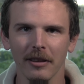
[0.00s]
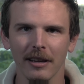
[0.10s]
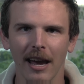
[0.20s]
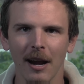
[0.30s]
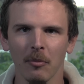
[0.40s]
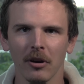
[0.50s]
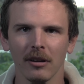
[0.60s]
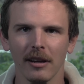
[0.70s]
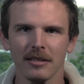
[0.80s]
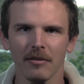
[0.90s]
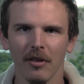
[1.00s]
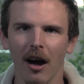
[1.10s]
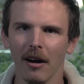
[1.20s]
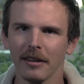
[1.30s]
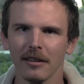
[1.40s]
at the camera as if the
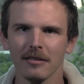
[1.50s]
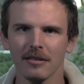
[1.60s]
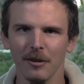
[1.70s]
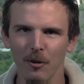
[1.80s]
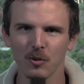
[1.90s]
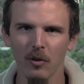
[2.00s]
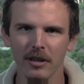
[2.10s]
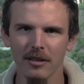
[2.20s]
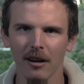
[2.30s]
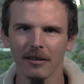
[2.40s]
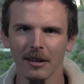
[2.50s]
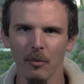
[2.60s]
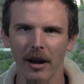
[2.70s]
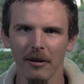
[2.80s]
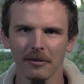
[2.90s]
audience knows what he's talking
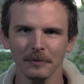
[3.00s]
about.